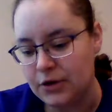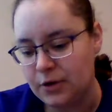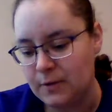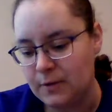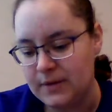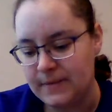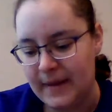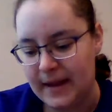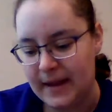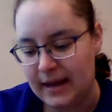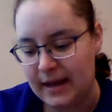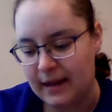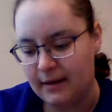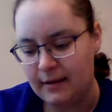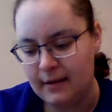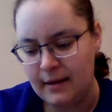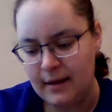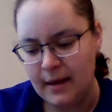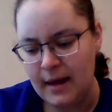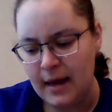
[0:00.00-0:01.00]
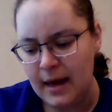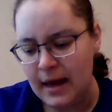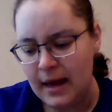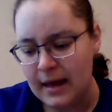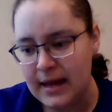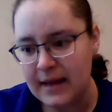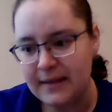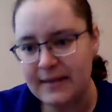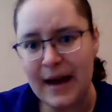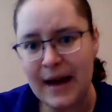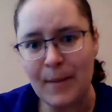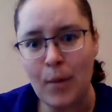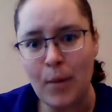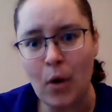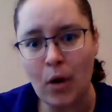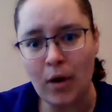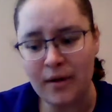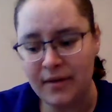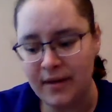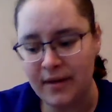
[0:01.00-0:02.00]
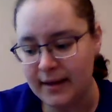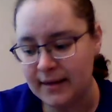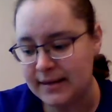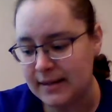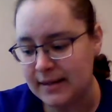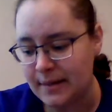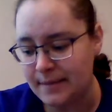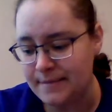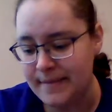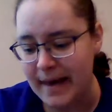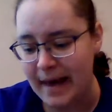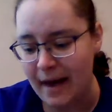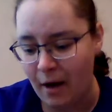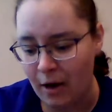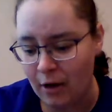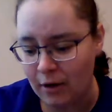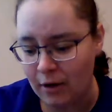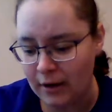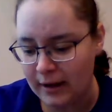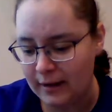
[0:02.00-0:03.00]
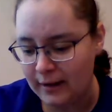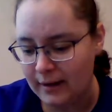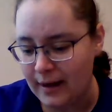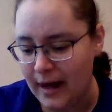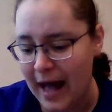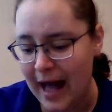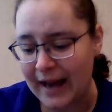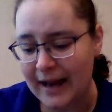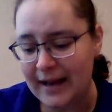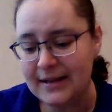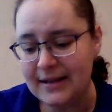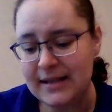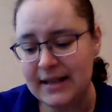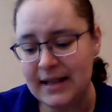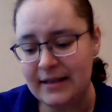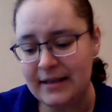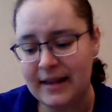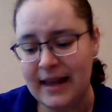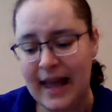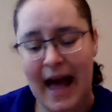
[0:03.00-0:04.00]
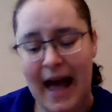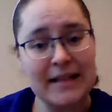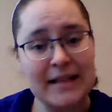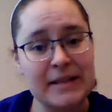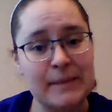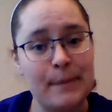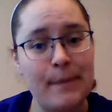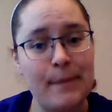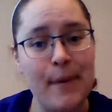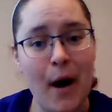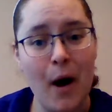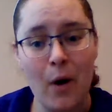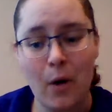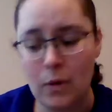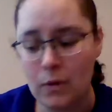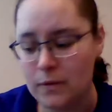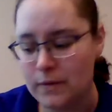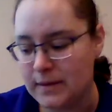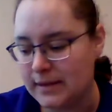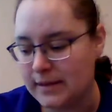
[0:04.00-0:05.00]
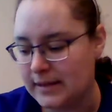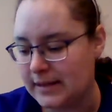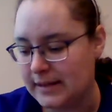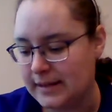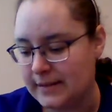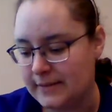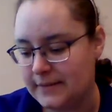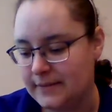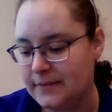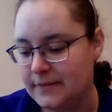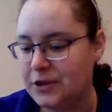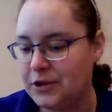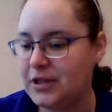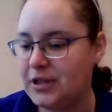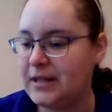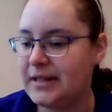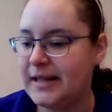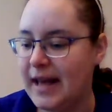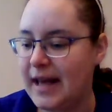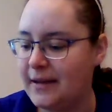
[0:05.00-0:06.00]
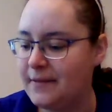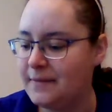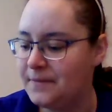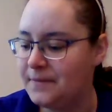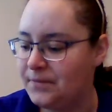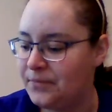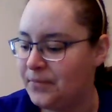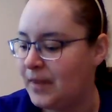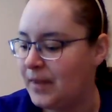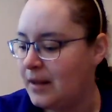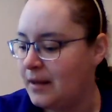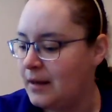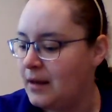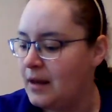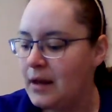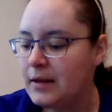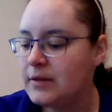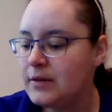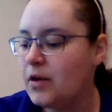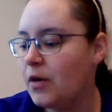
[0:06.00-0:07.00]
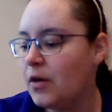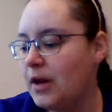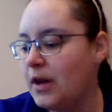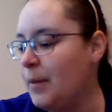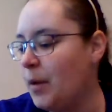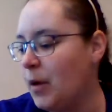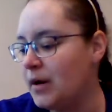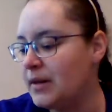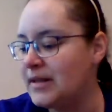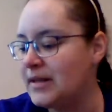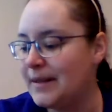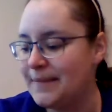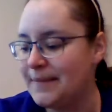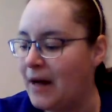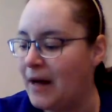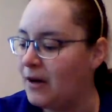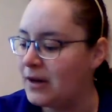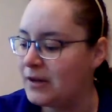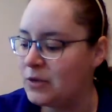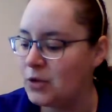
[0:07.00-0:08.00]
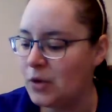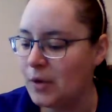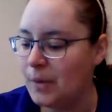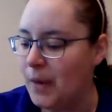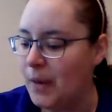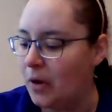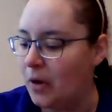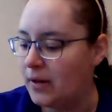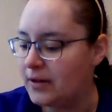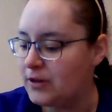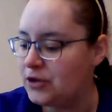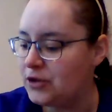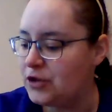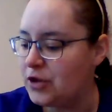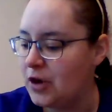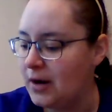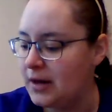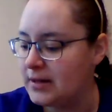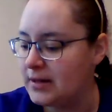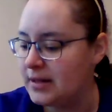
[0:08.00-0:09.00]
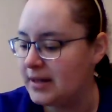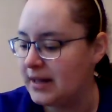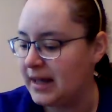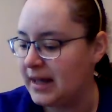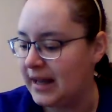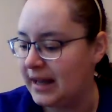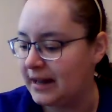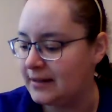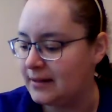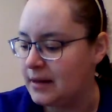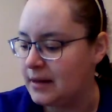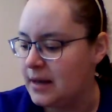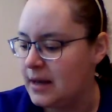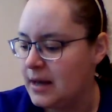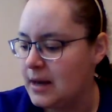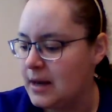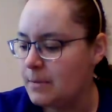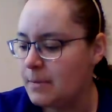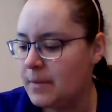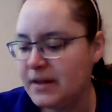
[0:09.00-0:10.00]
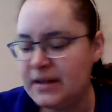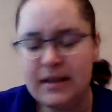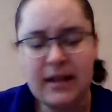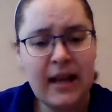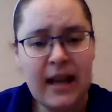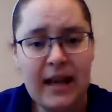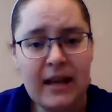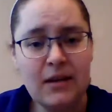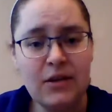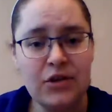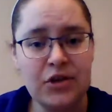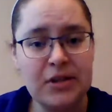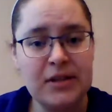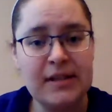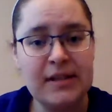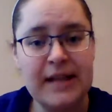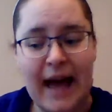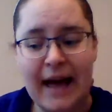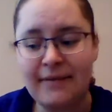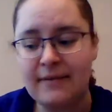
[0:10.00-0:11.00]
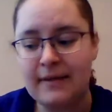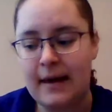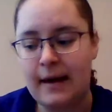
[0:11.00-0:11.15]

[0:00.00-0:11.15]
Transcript: she was making. Get that poor thing some milk! I can see the cat's bones, she said. Tony poured some milk into a bowl and showed it to the kitten, but the kitten just sat